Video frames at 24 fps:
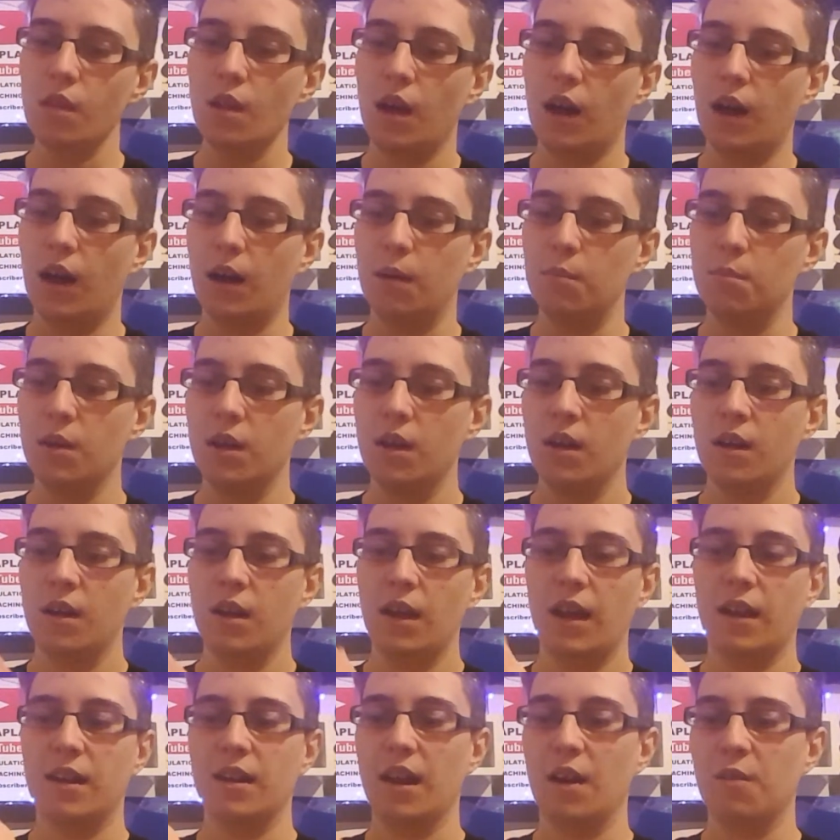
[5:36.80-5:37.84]
And
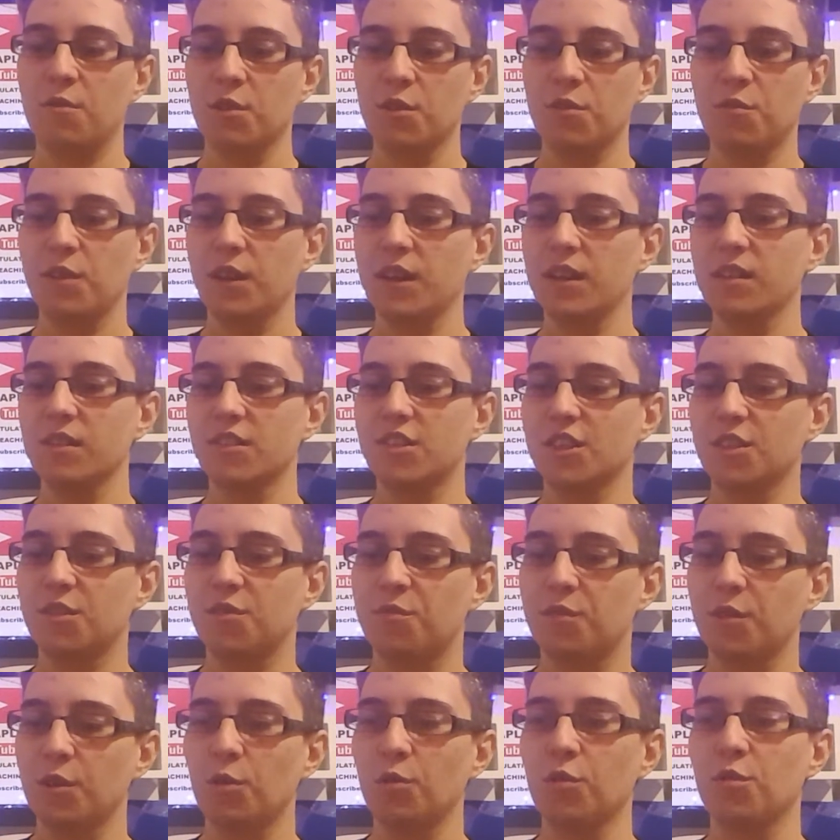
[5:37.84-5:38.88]
everything just
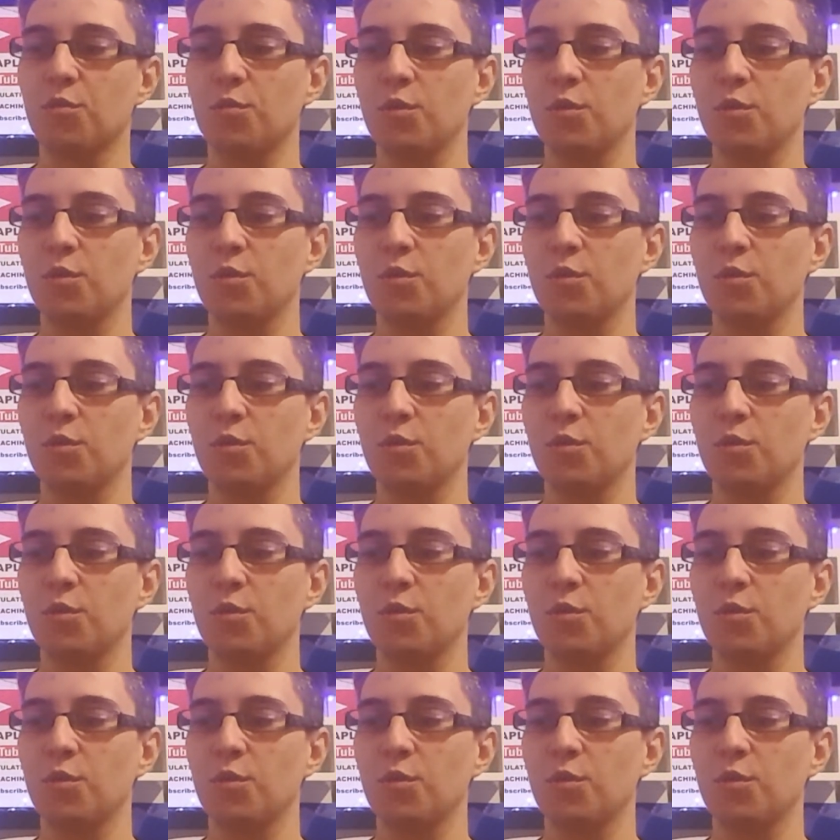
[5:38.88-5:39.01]
feels